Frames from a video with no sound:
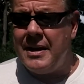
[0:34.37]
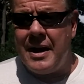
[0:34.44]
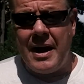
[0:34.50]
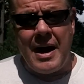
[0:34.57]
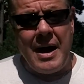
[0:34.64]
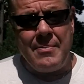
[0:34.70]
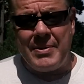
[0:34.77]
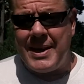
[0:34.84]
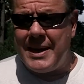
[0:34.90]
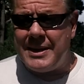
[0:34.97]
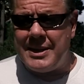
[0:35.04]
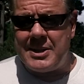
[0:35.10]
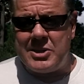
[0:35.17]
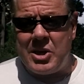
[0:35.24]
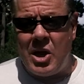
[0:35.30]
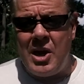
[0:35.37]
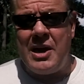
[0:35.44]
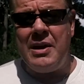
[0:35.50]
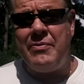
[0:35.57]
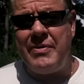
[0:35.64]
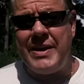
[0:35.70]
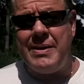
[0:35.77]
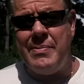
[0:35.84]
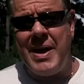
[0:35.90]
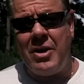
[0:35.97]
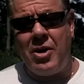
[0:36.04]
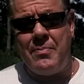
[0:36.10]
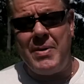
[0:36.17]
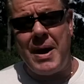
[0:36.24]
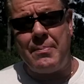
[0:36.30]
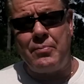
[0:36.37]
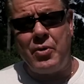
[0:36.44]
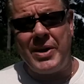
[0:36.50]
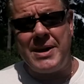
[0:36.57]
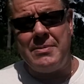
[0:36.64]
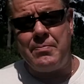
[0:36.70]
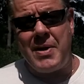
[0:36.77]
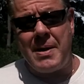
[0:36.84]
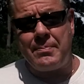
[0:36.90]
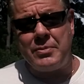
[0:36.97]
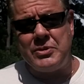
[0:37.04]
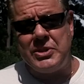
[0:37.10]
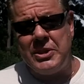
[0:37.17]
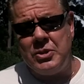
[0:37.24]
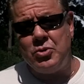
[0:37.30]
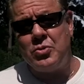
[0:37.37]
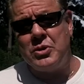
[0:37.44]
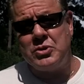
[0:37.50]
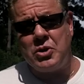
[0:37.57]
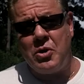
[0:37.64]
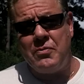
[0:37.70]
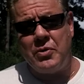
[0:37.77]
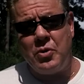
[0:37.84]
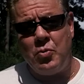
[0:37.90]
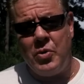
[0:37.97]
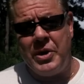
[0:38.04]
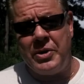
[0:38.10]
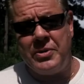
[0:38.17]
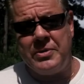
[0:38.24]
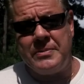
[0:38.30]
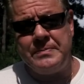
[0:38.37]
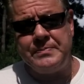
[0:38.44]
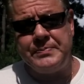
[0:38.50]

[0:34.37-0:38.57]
I'm getting a ton of email about bringing peppers indoors over the winter,